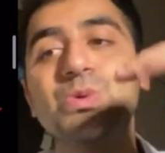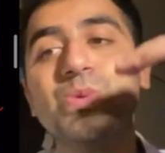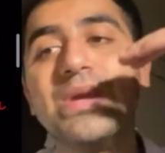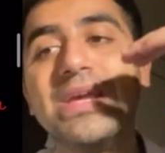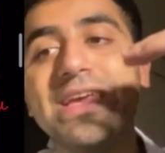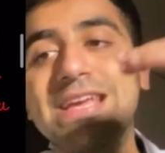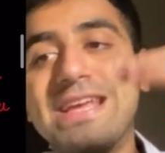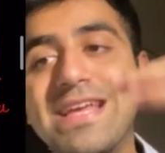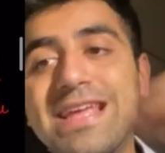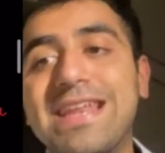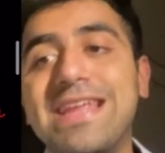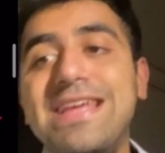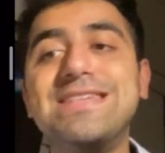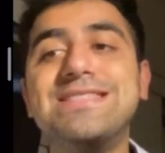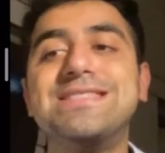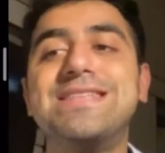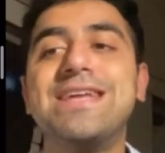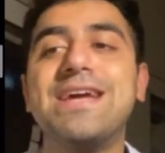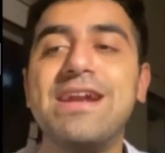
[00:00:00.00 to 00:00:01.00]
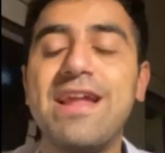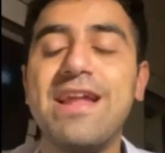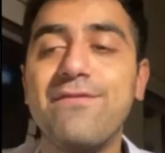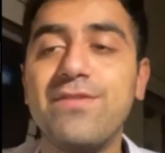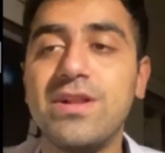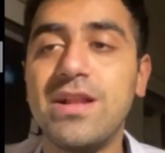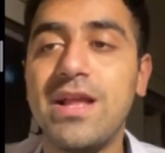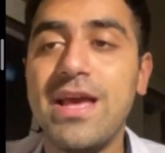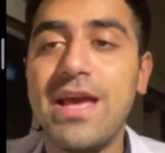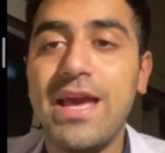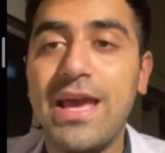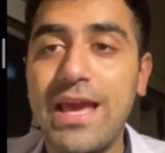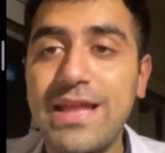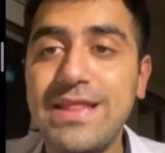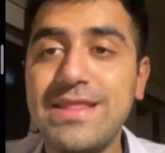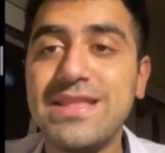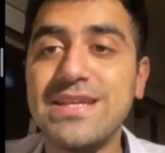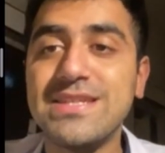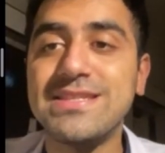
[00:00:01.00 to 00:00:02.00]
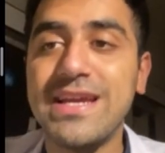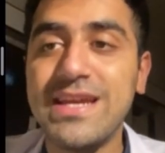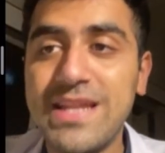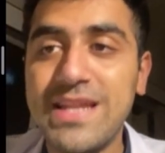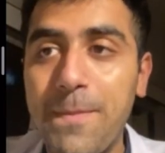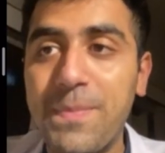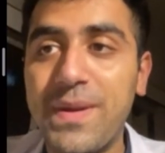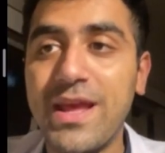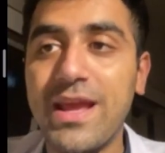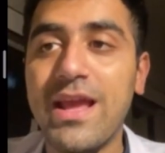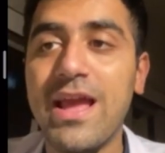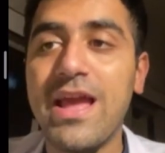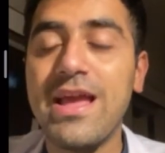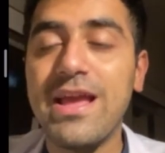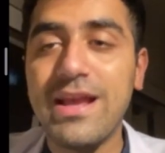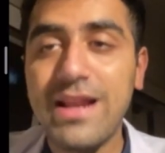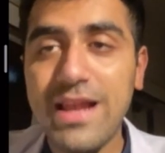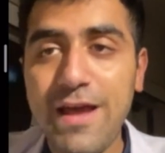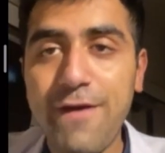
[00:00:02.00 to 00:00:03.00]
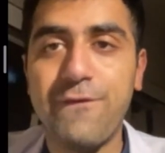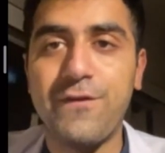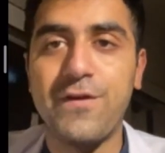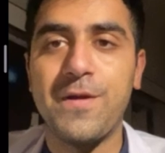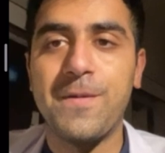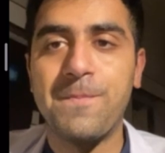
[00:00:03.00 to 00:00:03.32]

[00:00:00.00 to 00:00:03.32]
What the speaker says: You increase their level in the synaptic cleft.